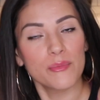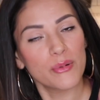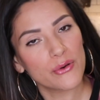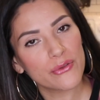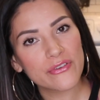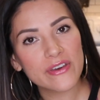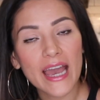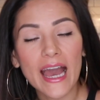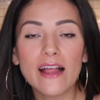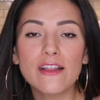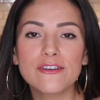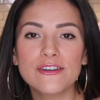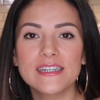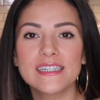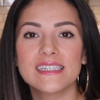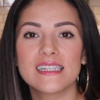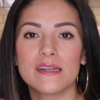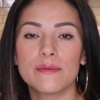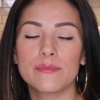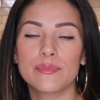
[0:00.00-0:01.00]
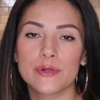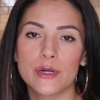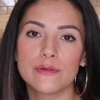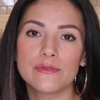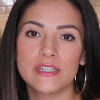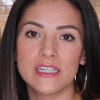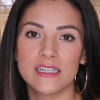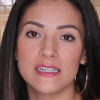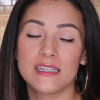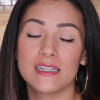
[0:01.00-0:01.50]
both calories and
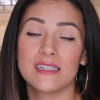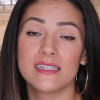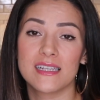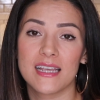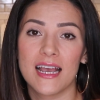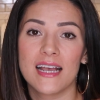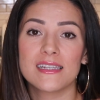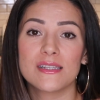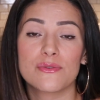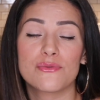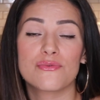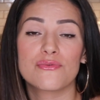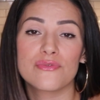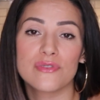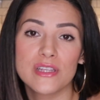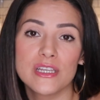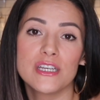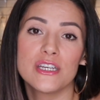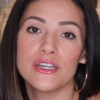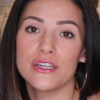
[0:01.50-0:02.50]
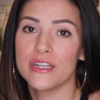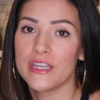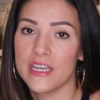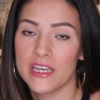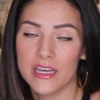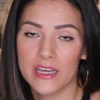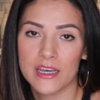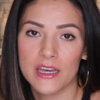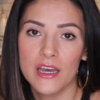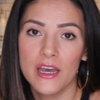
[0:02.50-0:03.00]
protein because it has a really good
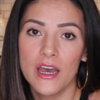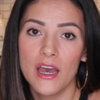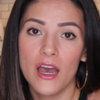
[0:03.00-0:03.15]
kick